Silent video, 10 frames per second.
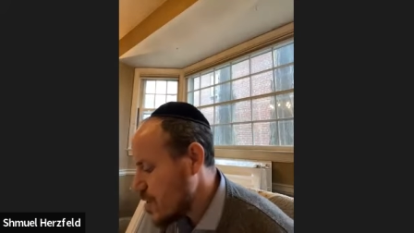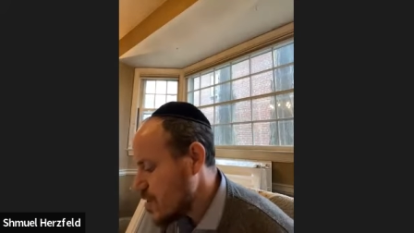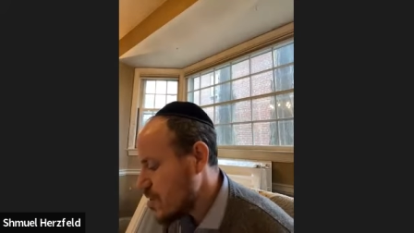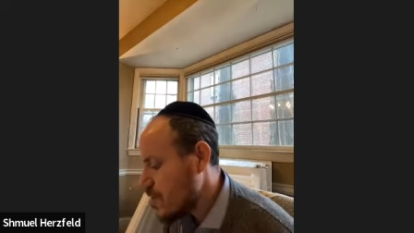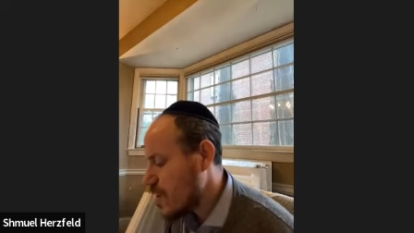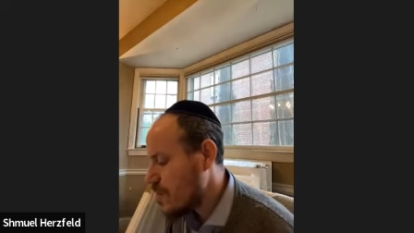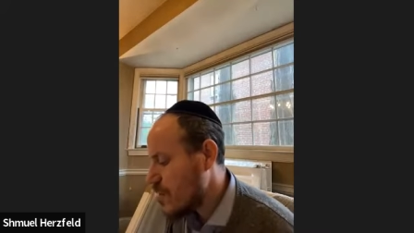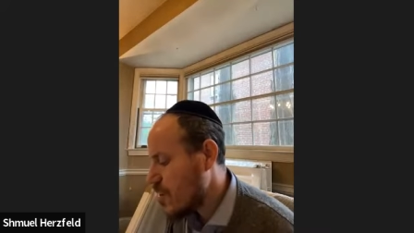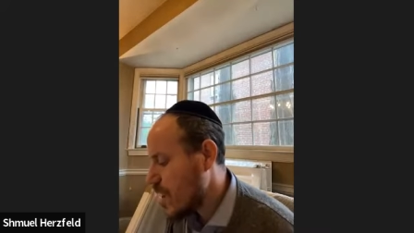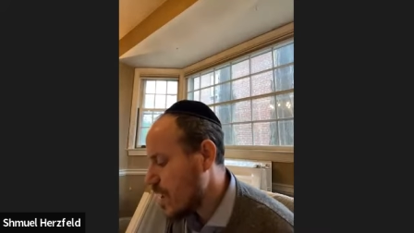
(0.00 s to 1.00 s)
So the
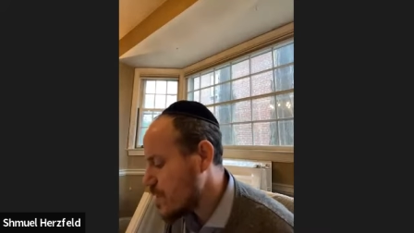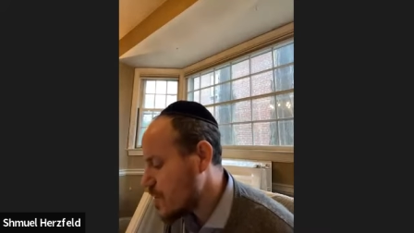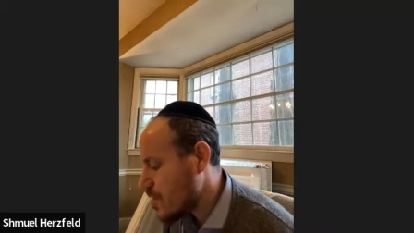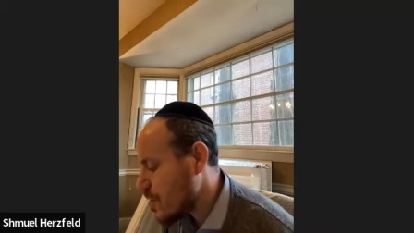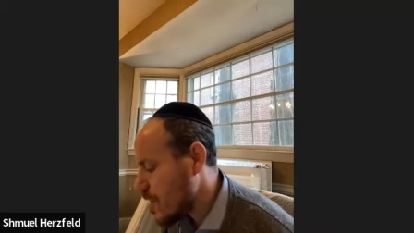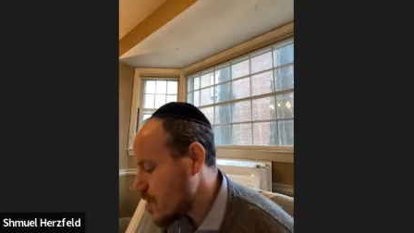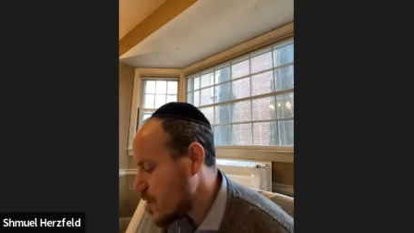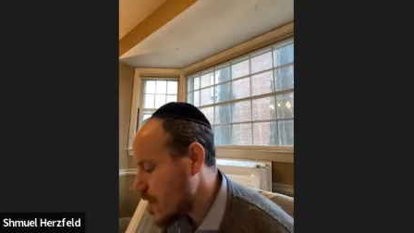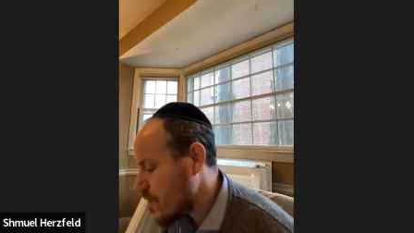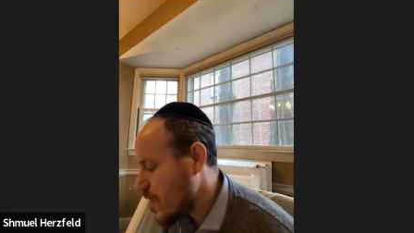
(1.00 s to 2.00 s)
Gemara asked the
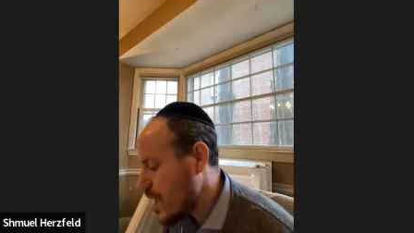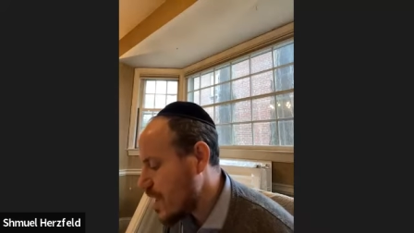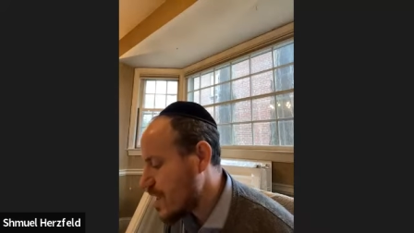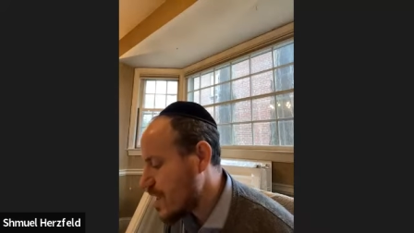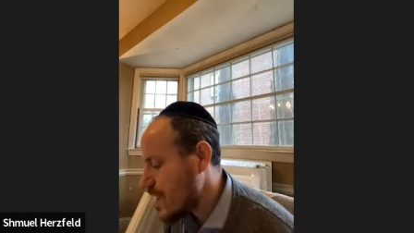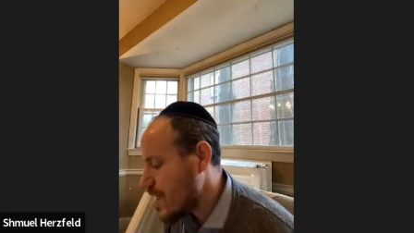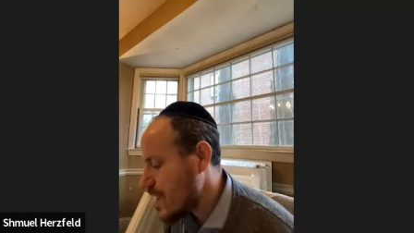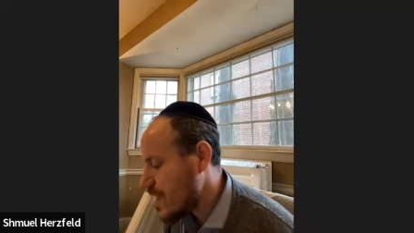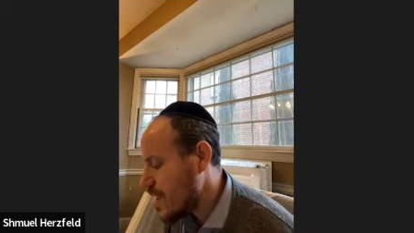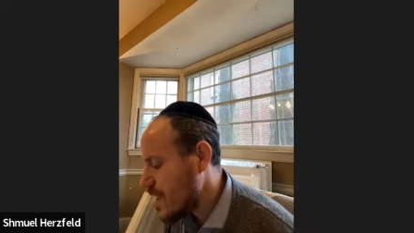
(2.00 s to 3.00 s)
question, Rahani
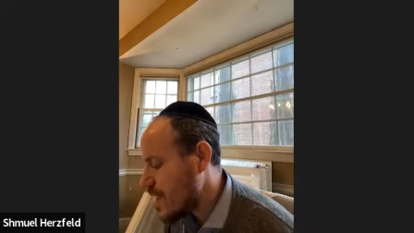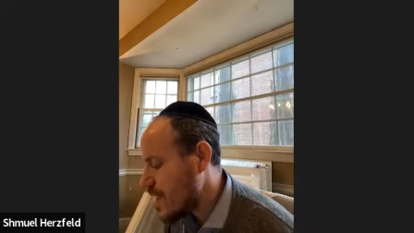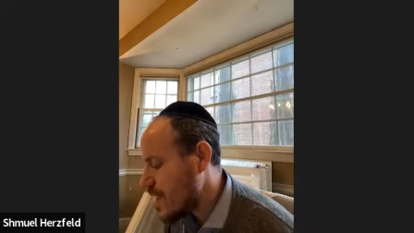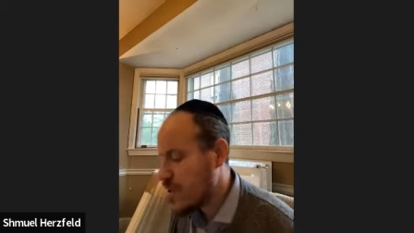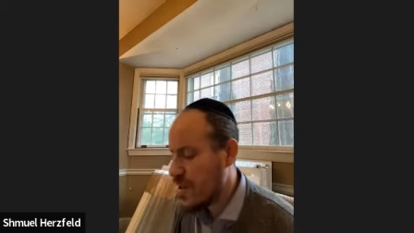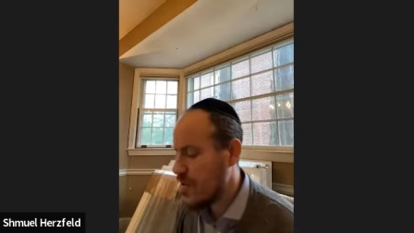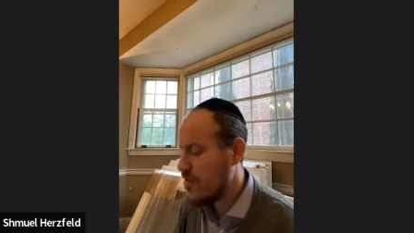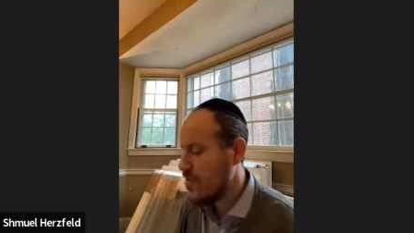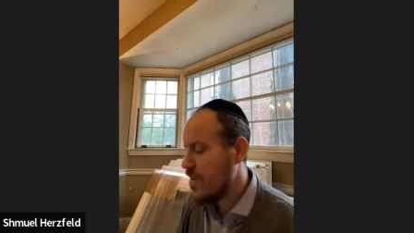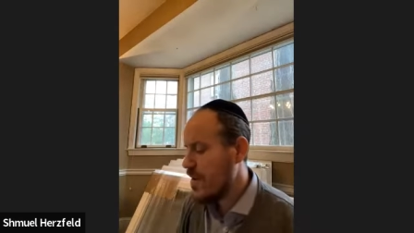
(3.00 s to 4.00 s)

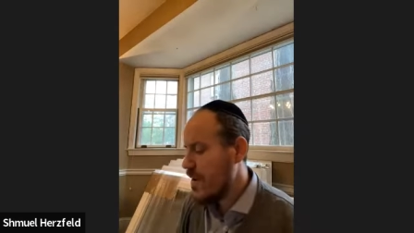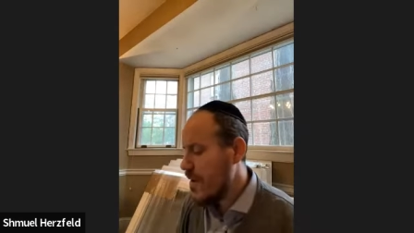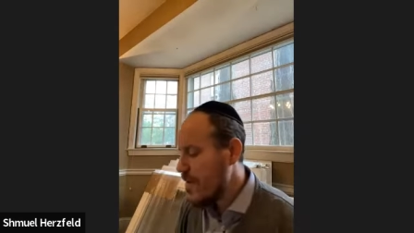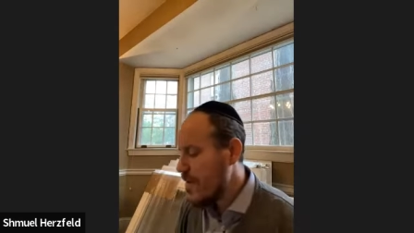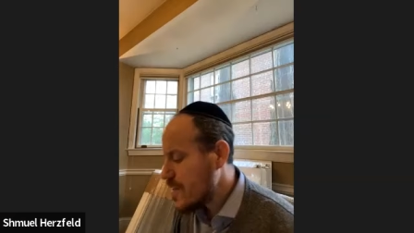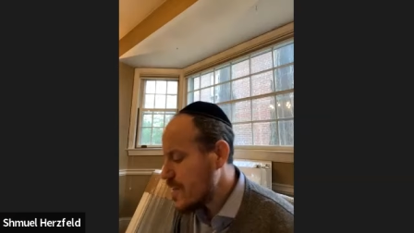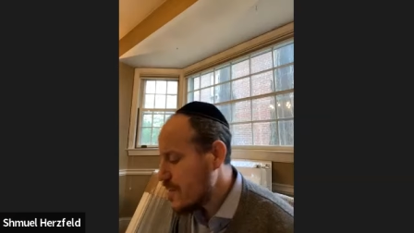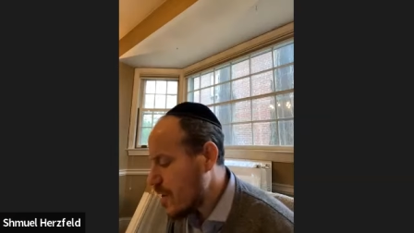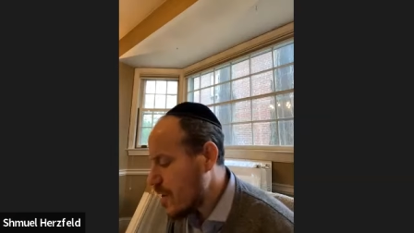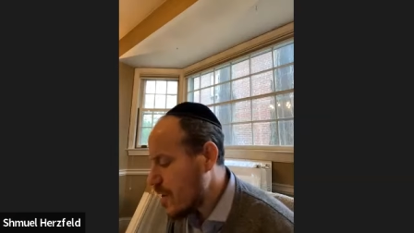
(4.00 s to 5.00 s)
Hilsaninu, is
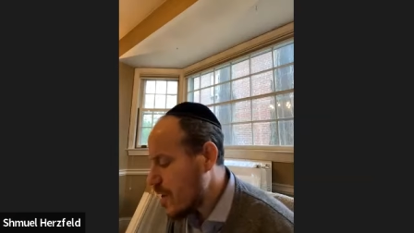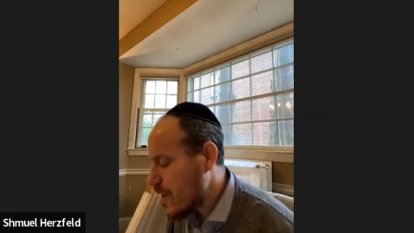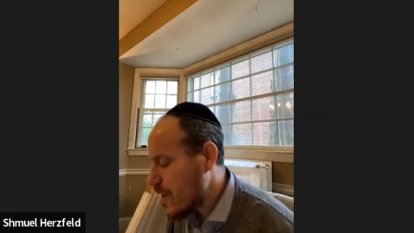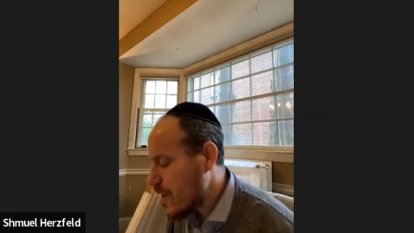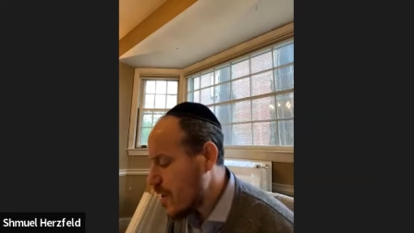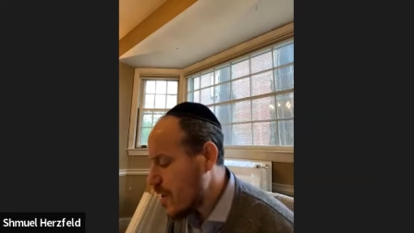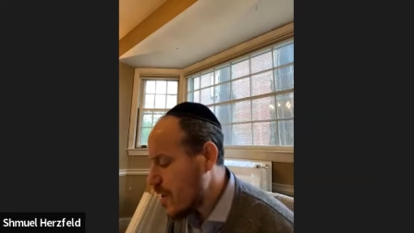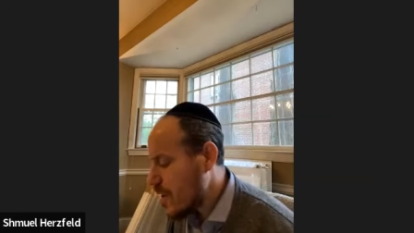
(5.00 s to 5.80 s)
it really Allah of